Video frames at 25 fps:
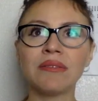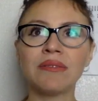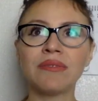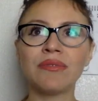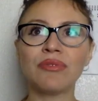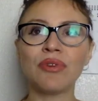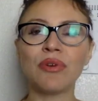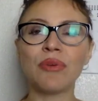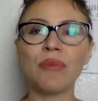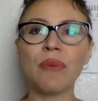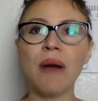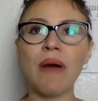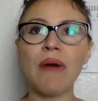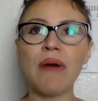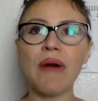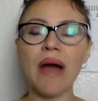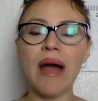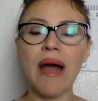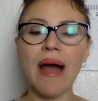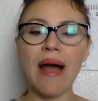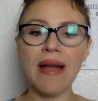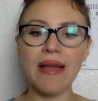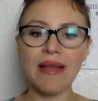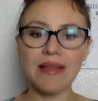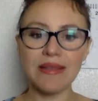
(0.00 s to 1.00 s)
our
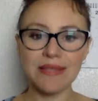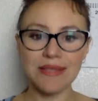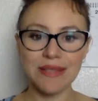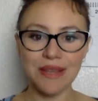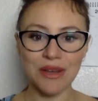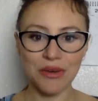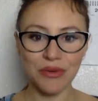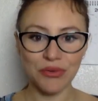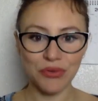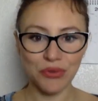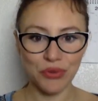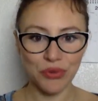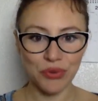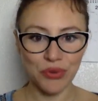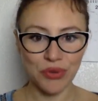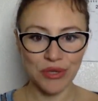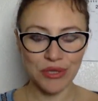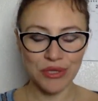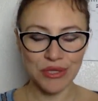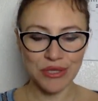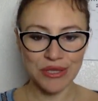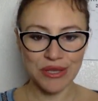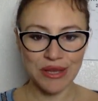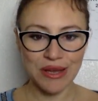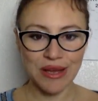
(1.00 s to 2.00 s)
higher self
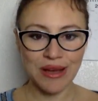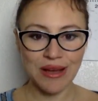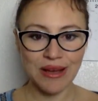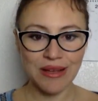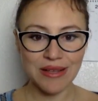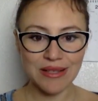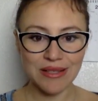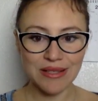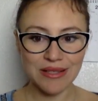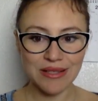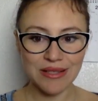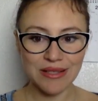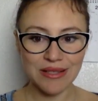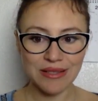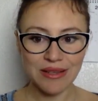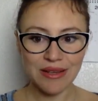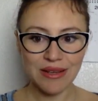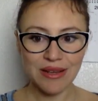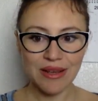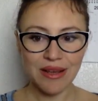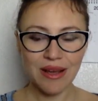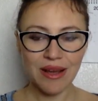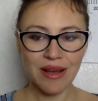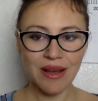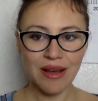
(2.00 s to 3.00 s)
towards us.
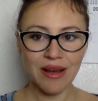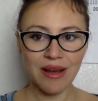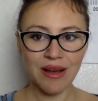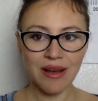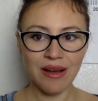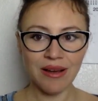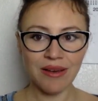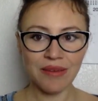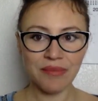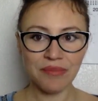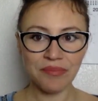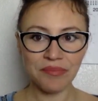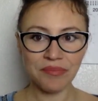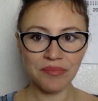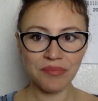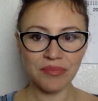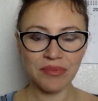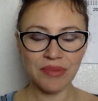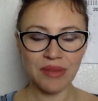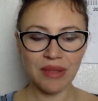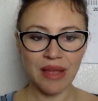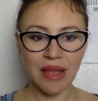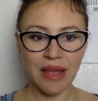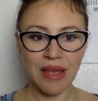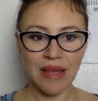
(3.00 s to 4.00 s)

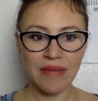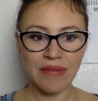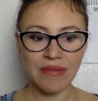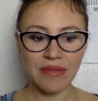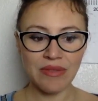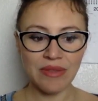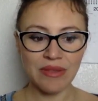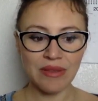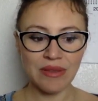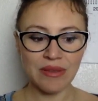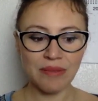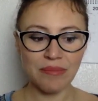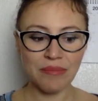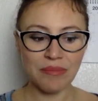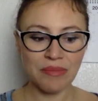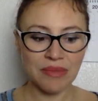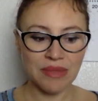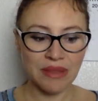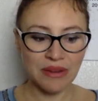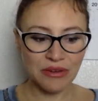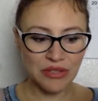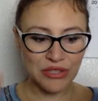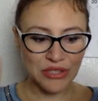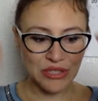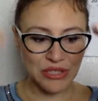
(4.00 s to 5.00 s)
And
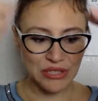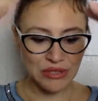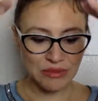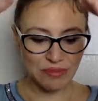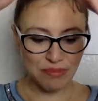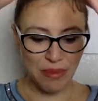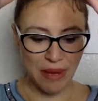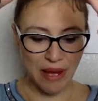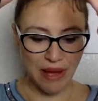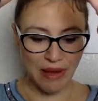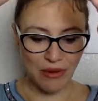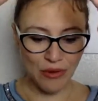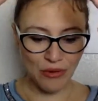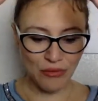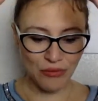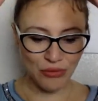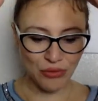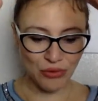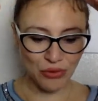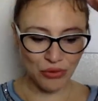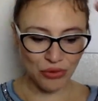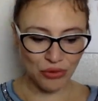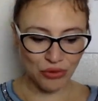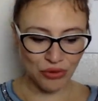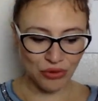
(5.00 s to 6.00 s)
there is this
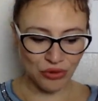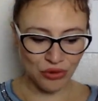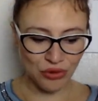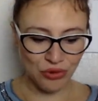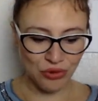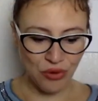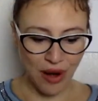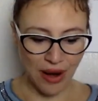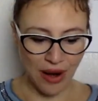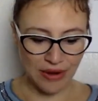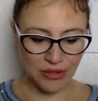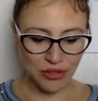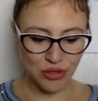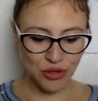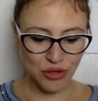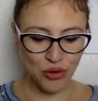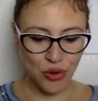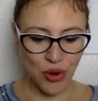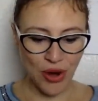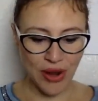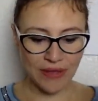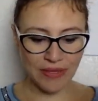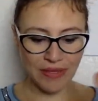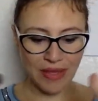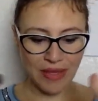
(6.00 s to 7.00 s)
powerful grand
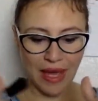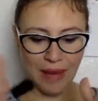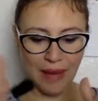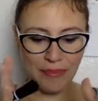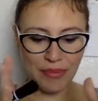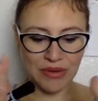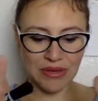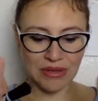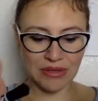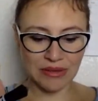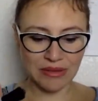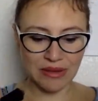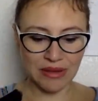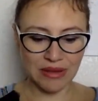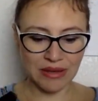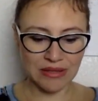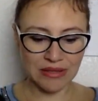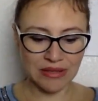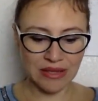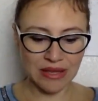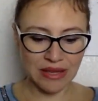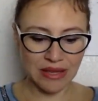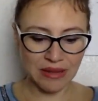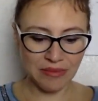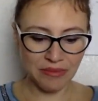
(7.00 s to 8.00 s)
trine happening there.
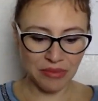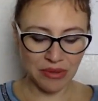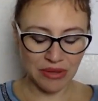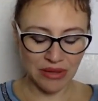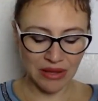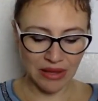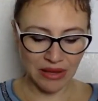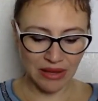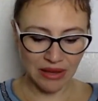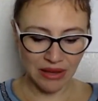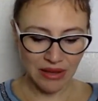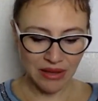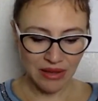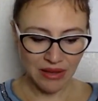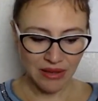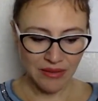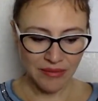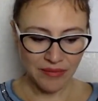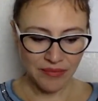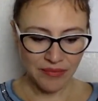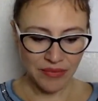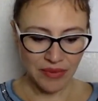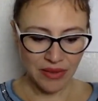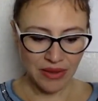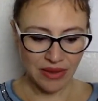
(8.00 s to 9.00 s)
They can be like
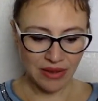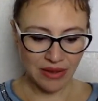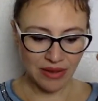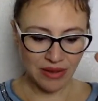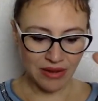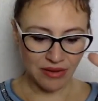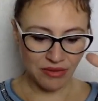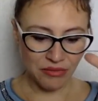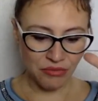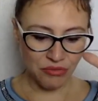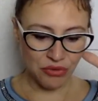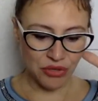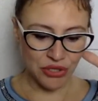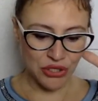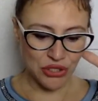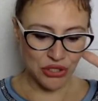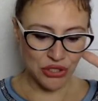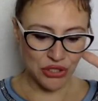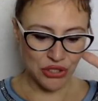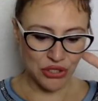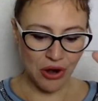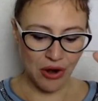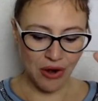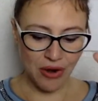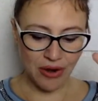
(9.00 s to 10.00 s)

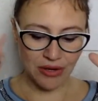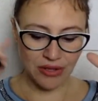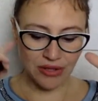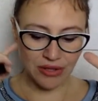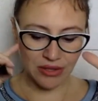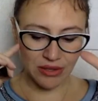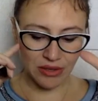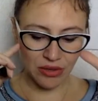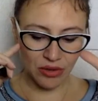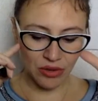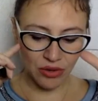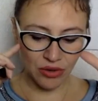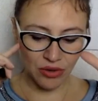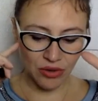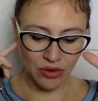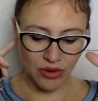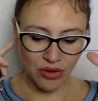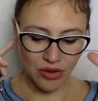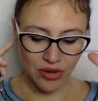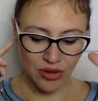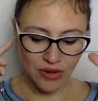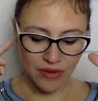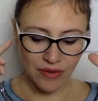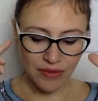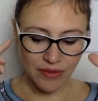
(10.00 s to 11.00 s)
restarting
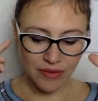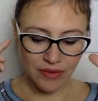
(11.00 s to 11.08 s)
your